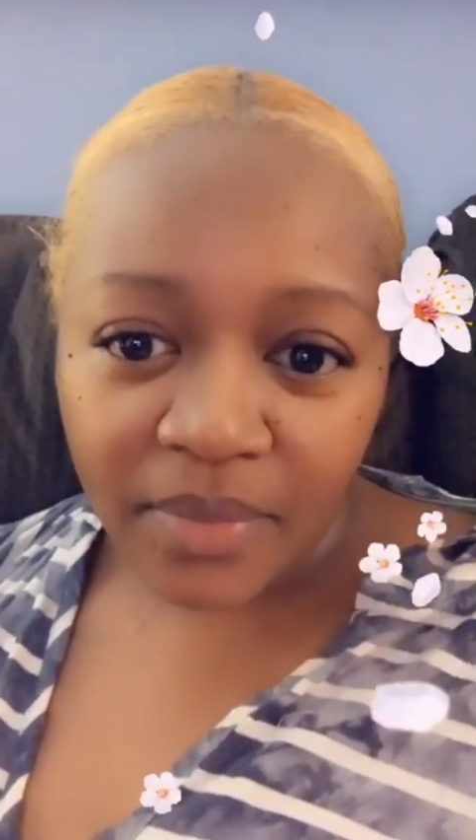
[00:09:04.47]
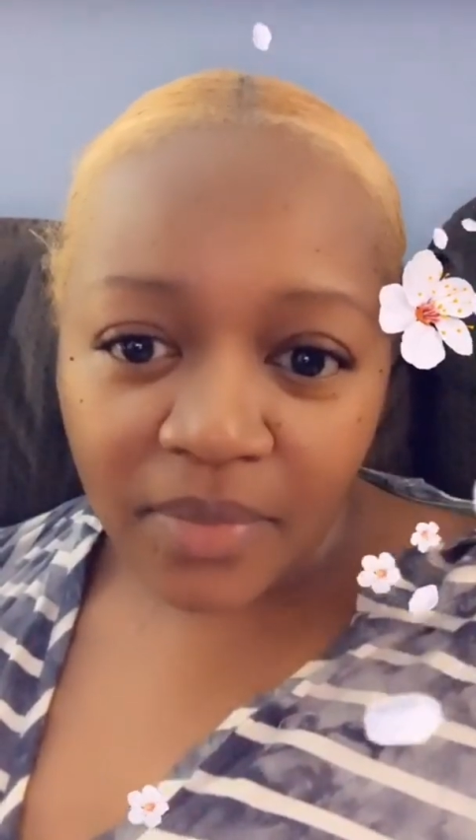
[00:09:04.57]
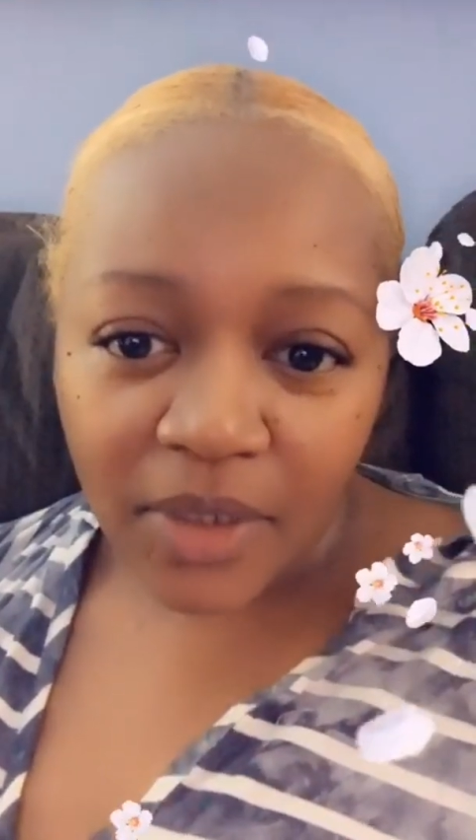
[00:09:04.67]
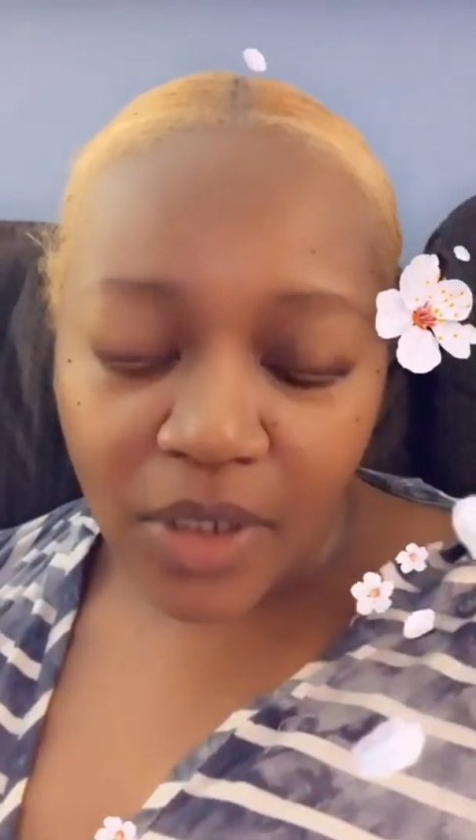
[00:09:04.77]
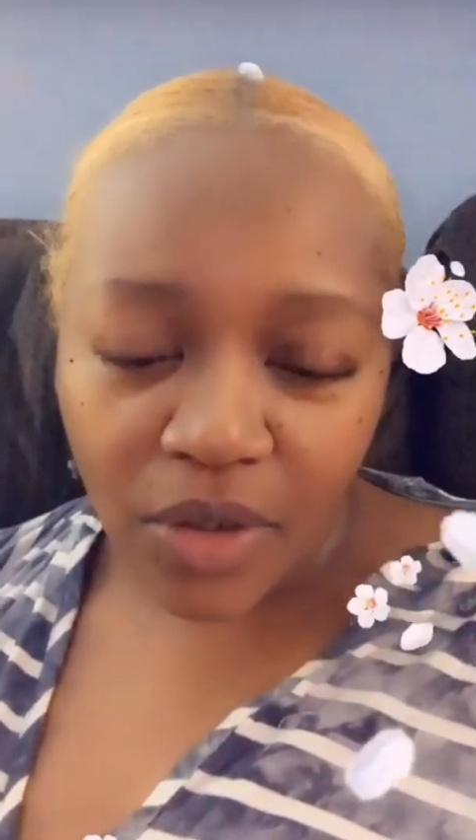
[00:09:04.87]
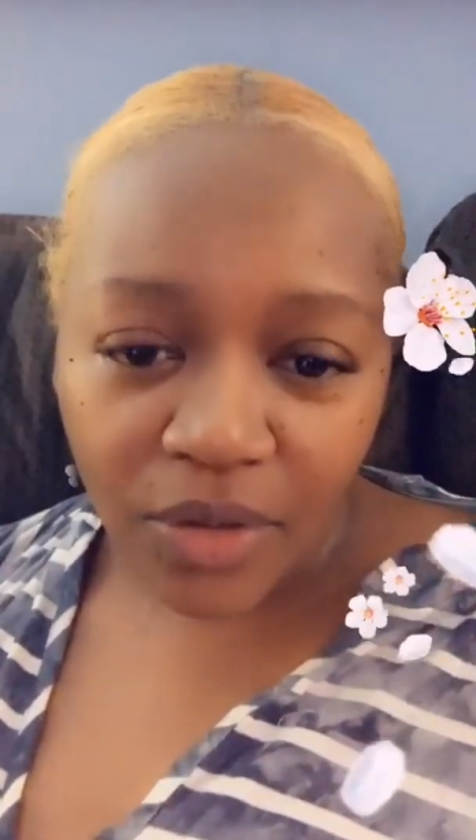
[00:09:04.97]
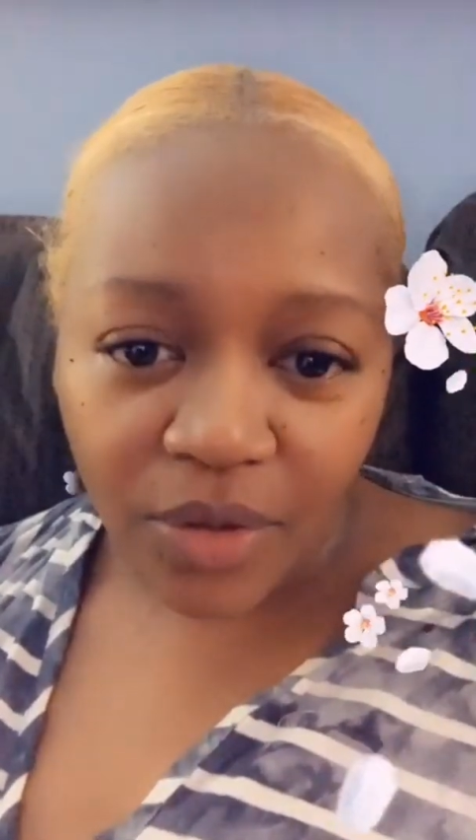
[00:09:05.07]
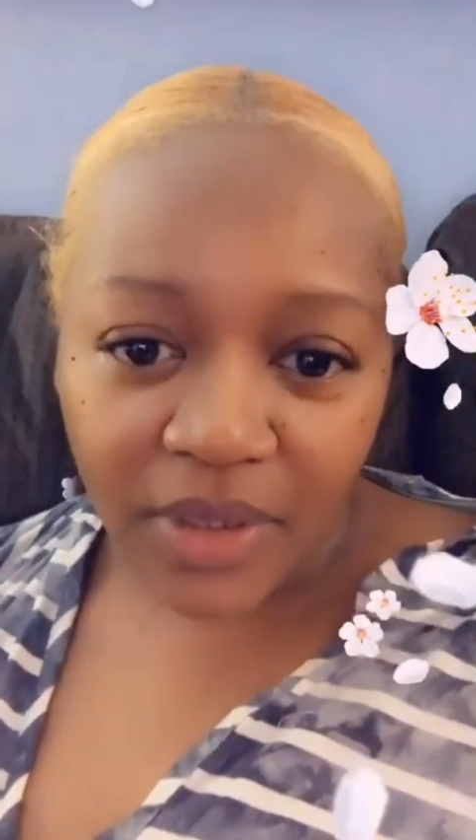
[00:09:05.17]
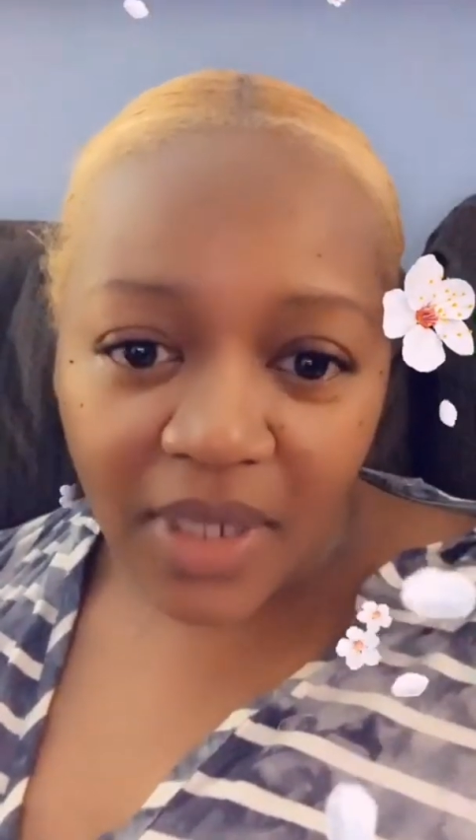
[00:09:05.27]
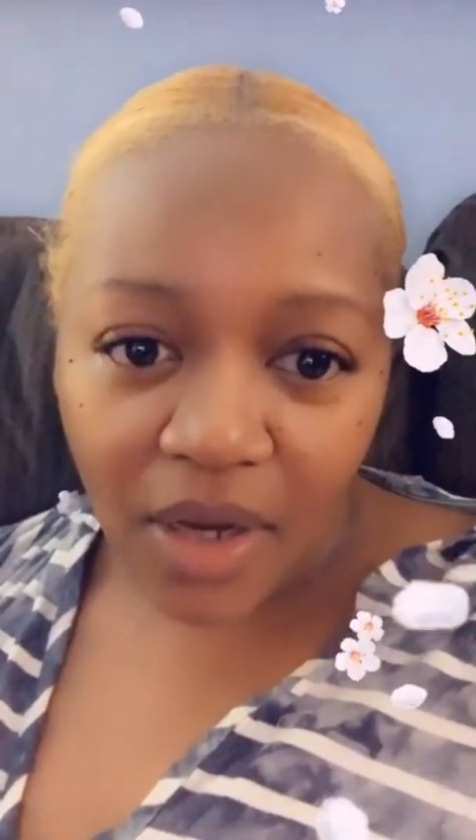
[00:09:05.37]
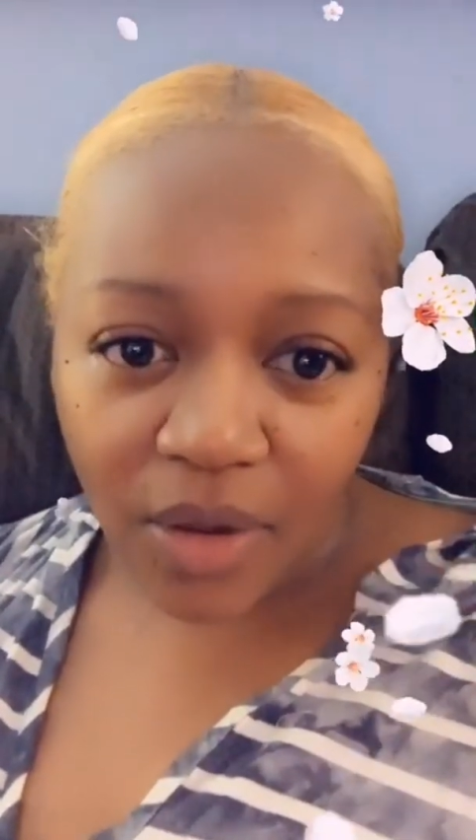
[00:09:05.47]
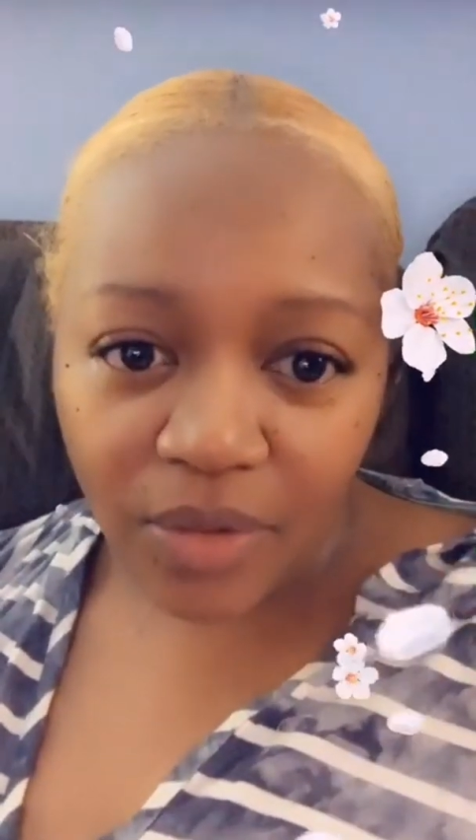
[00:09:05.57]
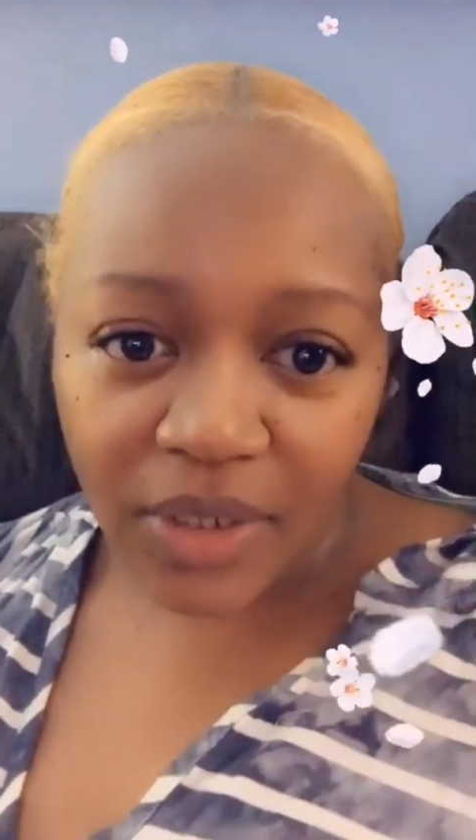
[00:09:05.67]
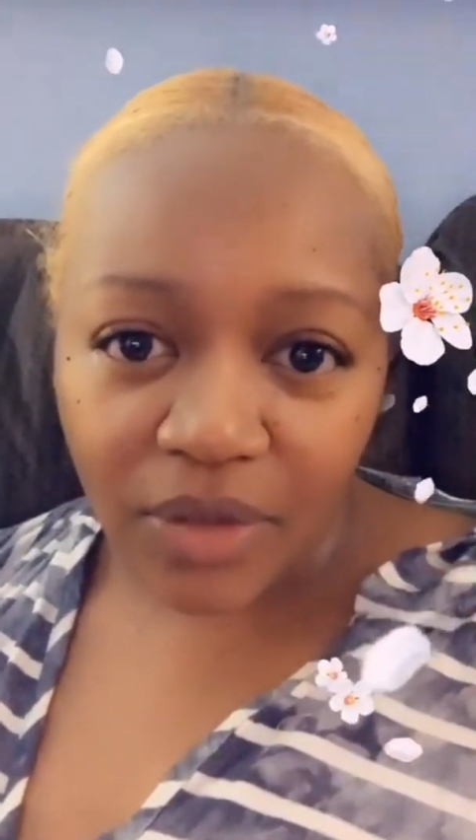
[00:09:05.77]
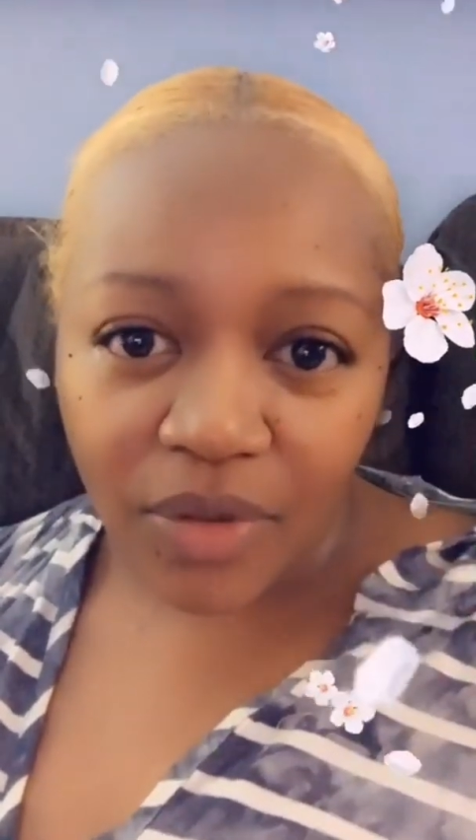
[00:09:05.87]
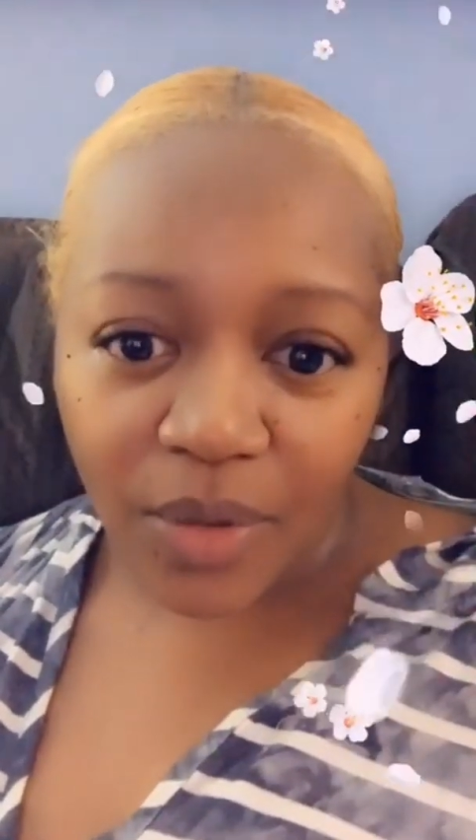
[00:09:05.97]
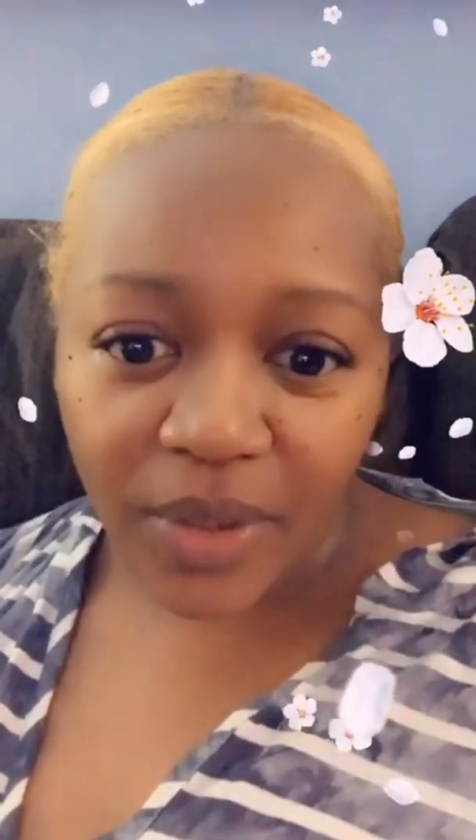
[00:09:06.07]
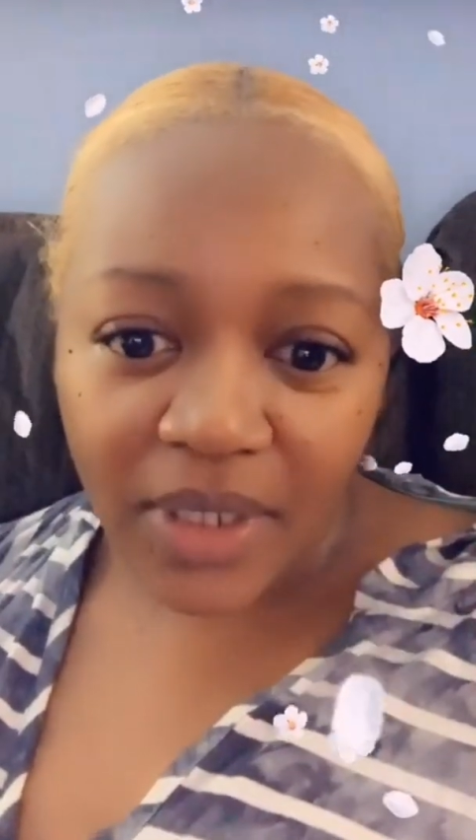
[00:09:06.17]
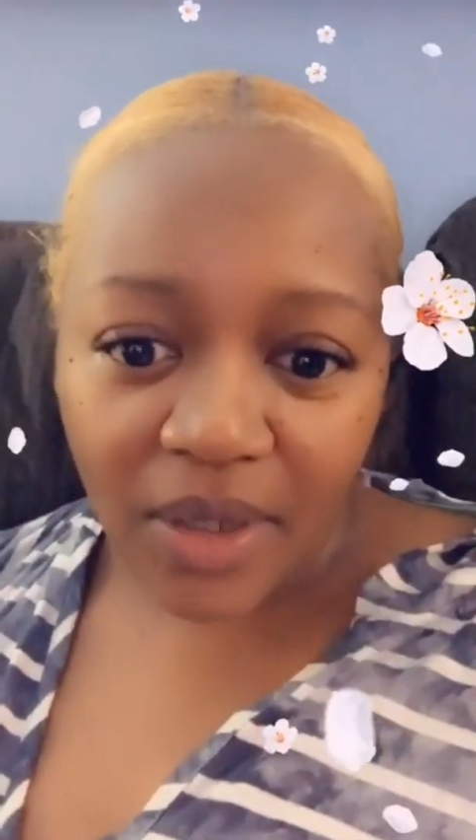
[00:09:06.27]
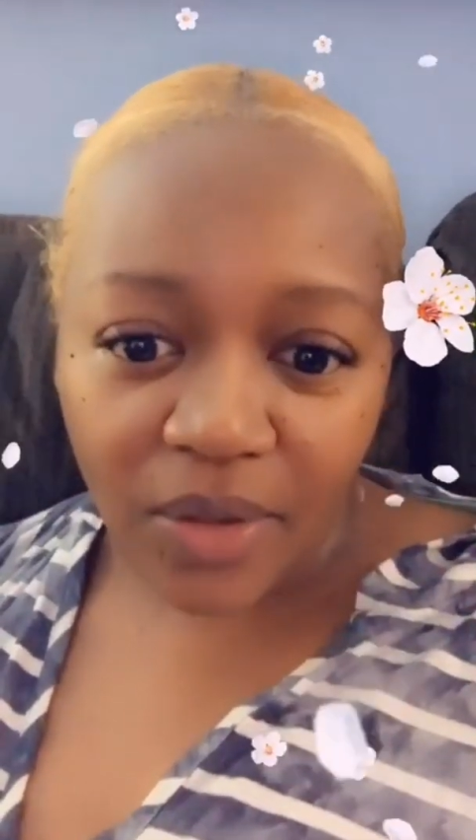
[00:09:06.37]
learn on their own and grow
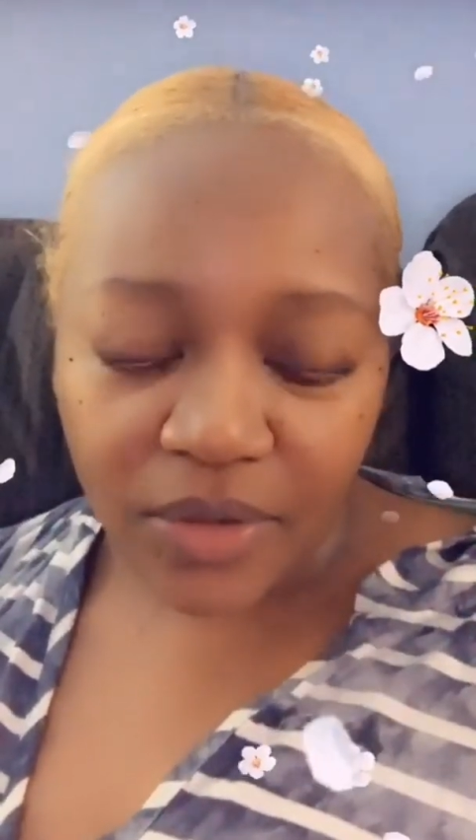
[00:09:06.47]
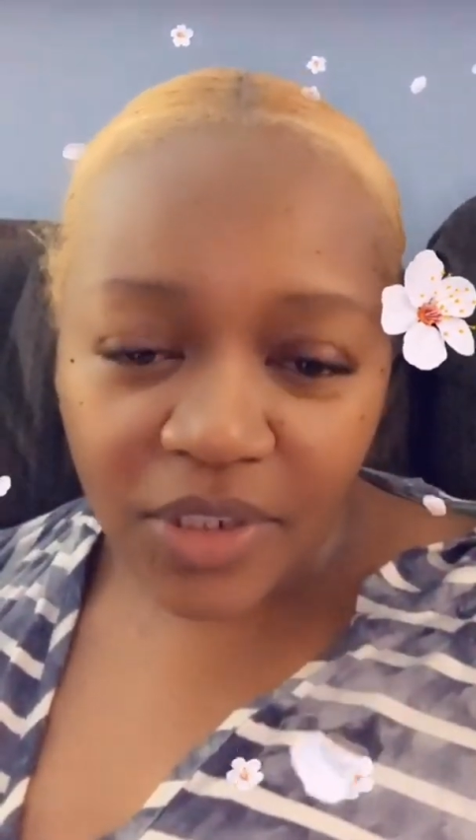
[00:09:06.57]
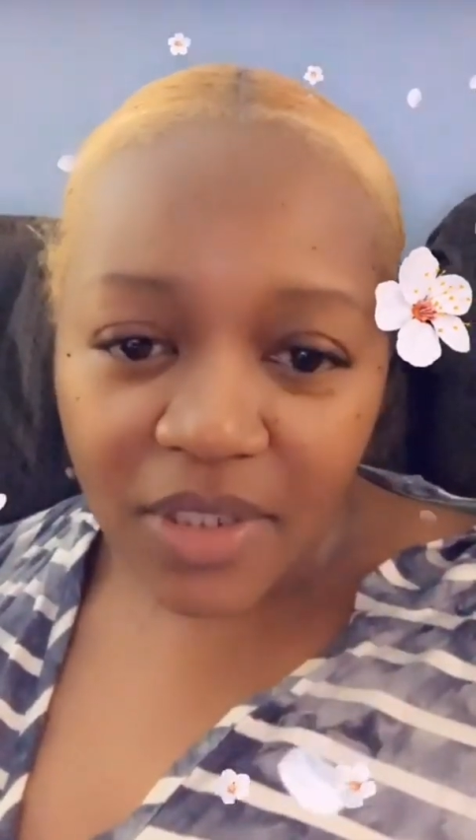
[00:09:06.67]
on their own.